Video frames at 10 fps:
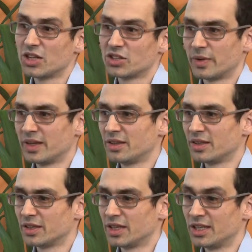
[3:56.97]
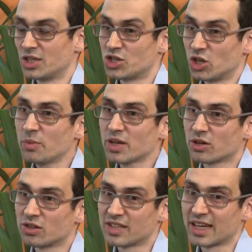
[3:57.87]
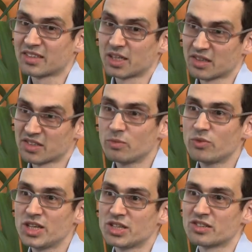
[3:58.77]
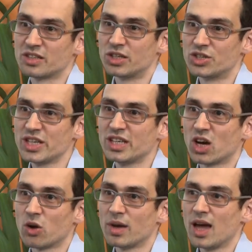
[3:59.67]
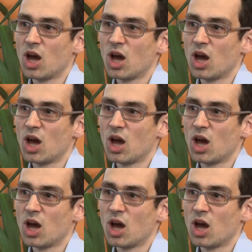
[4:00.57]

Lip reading: So in the genomic context, there are some regions in the genome